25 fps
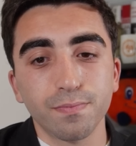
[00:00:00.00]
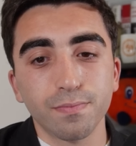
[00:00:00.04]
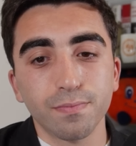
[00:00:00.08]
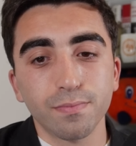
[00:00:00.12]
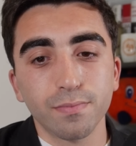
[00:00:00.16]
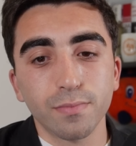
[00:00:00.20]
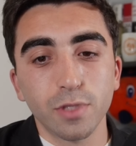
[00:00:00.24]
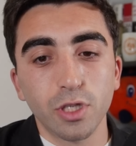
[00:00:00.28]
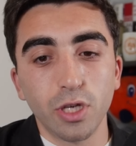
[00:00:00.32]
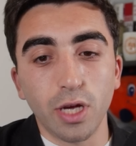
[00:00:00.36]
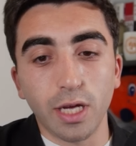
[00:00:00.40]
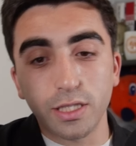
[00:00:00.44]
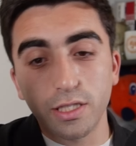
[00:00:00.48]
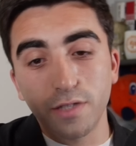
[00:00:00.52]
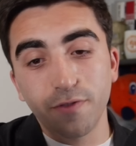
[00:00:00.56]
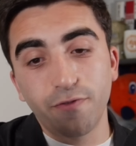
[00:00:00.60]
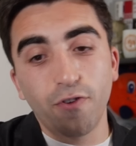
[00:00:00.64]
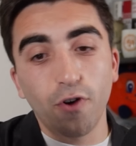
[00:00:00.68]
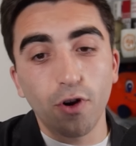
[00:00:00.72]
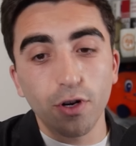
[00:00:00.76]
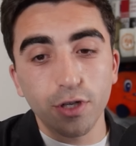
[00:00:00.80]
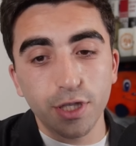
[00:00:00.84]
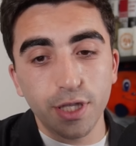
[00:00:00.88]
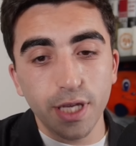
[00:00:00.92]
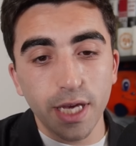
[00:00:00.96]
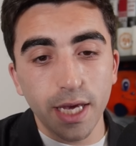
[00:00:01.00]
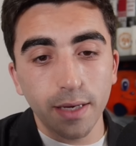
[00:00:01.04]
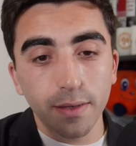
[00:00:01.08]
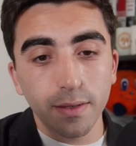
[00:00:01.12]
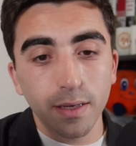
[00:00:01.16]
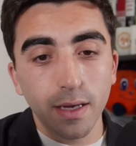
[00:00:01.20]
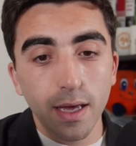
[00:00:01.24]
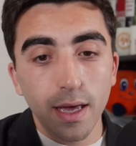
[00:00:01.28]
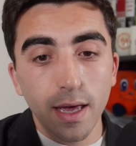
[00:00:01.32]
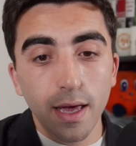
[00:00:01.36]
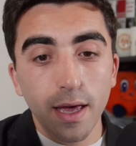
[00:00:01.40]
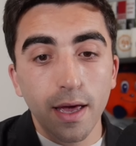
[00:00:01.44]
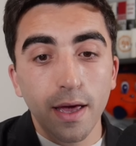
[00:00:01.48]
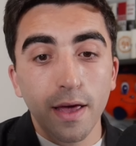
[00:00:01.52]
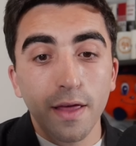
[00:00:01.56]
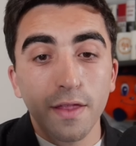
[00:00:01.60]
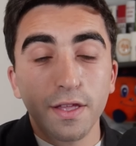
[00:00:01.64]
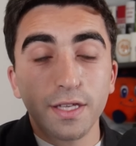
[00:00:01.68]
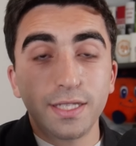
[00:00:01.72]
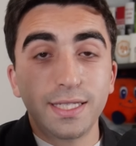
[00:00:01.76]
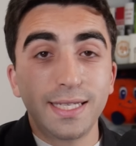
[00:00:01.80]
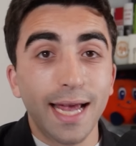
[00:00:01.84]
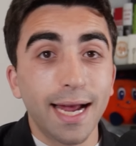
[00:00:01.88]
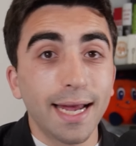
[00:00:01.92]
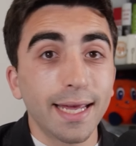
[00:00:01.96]
So that's the first thing. The
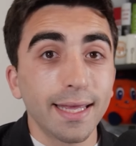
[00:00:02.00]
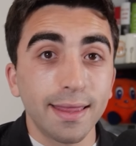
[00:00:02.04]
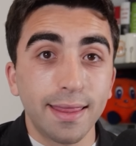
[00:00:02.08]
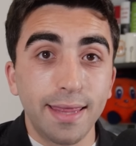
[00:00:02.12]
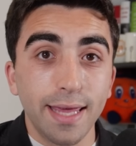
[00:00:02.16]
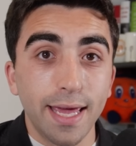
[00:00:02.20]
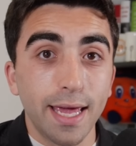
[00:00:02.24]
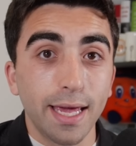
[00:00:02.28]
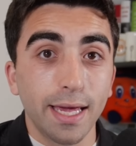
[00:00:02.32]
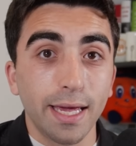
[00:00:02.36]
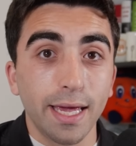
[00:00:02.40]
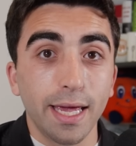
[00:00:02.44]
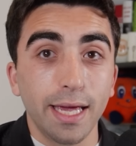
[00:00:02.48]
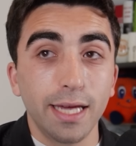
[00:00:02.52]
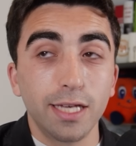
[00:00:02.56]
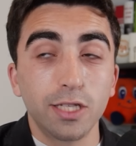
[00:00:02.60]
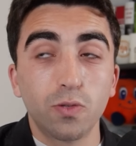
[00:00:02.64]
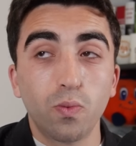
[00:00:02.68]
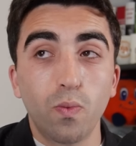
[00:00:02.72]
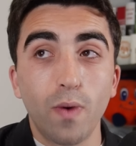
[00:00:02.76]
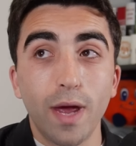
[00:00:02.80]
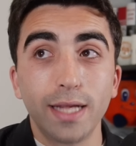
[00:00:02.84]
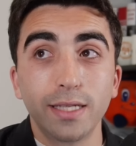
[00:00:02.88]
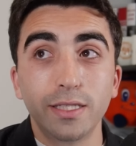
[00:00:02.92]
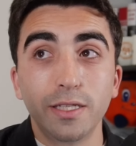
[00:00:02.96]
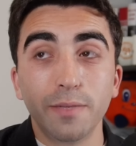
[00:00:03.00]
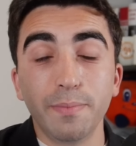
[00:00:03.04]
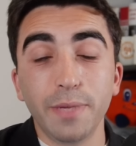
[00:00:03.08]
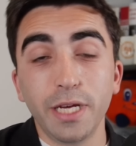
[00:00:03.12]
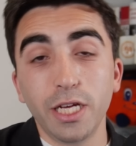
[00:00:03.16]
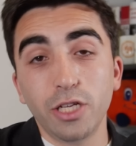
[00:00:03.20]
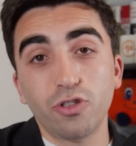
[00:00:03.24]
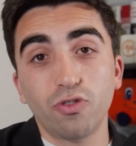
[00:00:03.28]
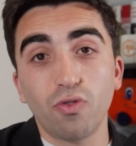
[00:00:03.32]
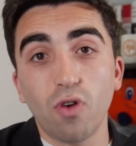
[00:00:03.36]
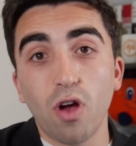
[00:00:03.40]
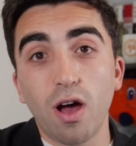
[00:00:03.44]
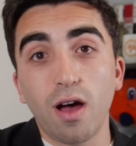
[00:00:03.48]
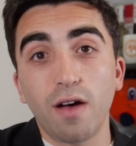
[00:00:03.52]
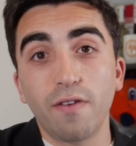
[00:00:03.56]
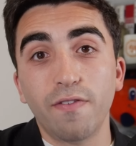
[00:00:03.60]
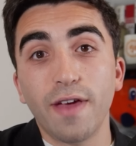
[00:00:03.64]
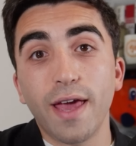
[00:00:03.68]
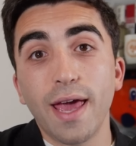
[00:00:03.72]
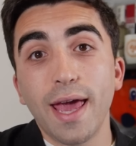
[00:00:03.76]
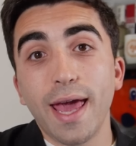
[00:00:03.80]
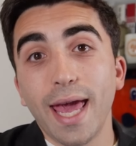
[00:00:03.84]
second thing is when Dimitrov